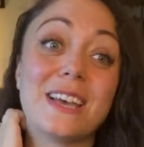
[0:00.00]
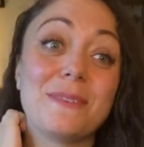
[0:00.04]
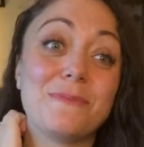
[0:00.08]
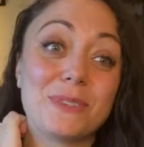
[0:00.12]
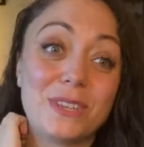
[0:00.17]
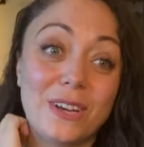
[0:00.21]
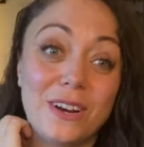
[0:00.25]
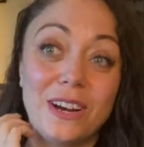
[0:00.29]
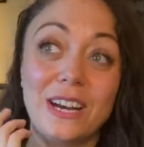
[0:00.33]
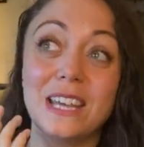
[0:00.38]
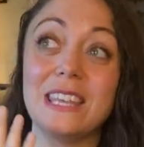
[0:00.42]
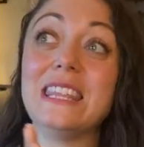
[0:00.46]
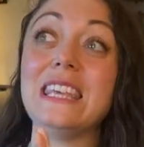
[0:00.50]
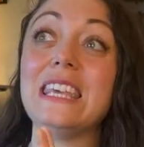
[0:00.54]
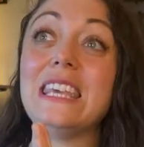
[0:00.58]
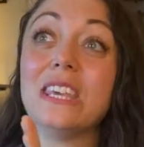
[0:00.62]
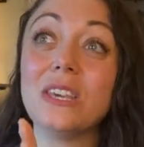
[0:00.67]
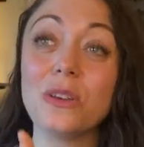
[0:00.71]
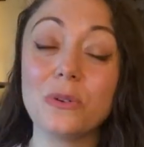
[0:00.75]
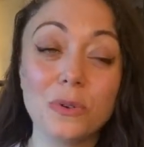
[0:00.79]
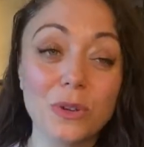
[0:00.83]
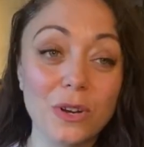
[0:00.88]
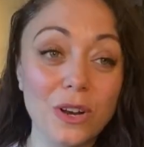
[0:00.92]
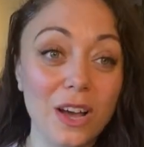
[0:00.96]
I'm sorry, the
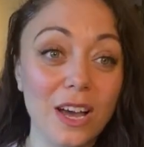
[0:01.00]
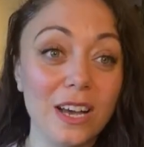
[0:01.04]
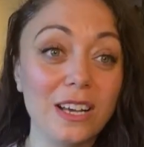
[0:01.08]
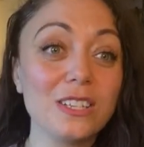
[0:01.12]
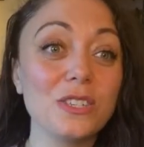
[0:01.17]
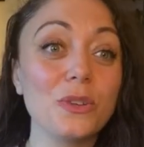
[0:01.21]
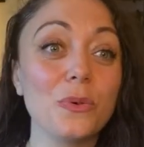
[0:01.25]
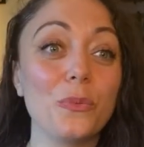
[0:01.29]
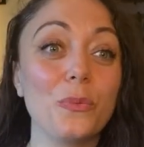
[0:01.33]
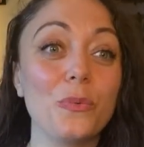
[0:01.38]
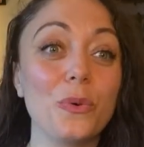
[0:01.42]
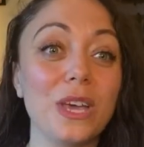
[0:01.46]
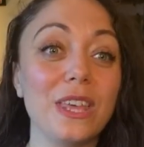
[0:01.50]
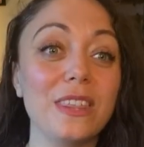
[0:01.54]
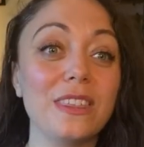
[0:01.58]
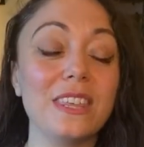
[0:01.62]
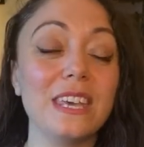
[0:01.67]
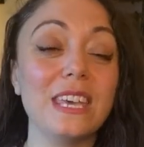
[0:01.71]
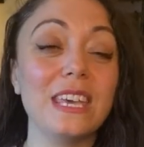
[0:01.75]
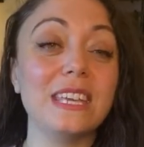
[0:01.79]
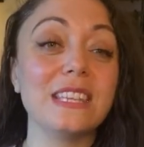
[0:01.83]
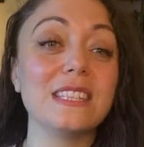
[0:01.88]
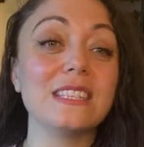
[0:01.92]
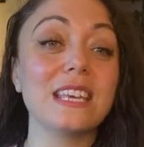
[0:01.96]
equinox with
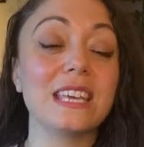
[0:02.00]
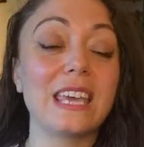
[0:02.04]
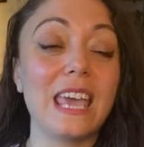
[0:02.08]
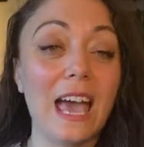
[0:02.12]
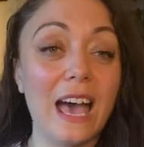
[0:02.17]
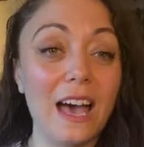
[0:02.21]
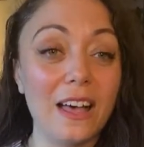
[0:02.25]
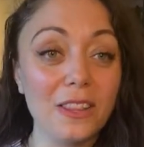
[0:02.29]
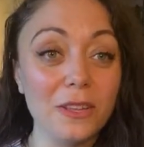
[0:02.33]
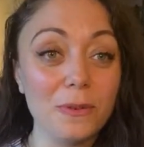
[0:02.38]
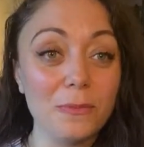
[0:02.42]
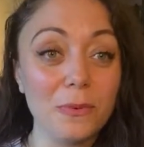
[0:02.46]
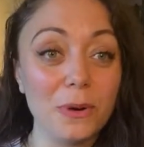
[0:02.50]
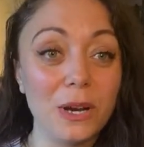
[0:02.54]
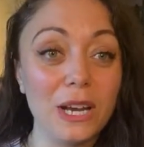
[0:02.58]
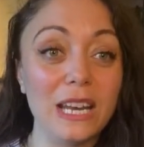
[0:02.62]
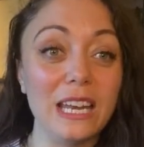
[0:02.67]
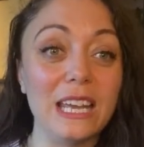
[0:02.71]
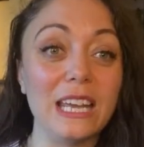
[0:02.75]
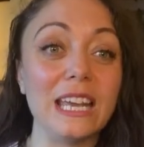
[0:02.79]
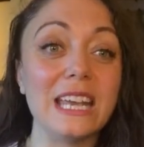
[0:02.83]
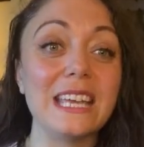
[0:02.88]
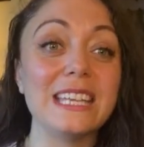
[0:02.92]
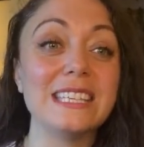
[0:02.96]
its
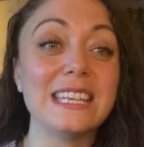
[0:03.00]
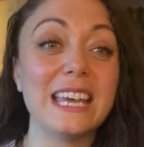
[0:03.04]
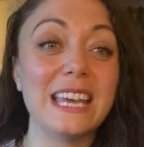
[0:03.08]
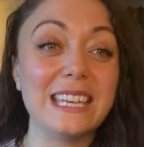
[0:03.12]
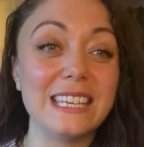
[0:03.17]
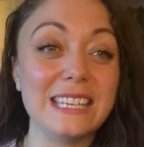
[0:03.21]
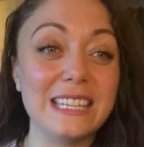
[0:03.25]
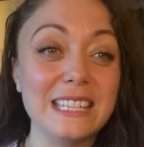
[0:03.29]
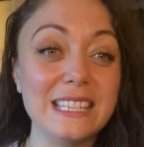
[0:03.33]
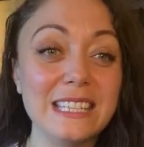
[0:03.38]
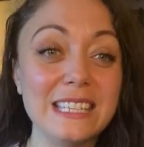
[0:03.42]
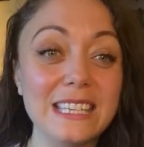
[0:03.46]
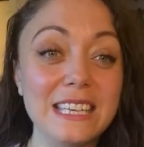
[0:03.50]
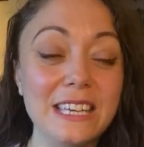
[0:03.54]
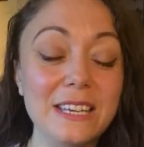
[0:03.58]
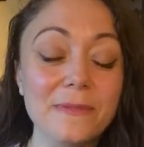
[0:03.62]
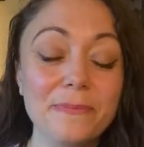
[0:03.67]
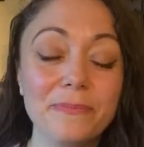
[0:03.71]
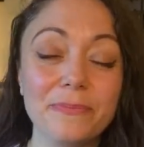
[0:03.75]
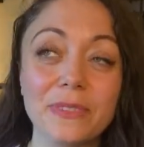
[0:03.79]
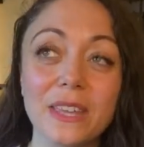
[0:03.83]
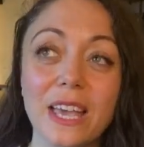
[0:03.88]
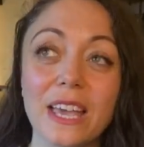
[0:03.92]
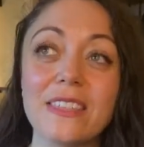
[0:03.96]
calibrating tendency.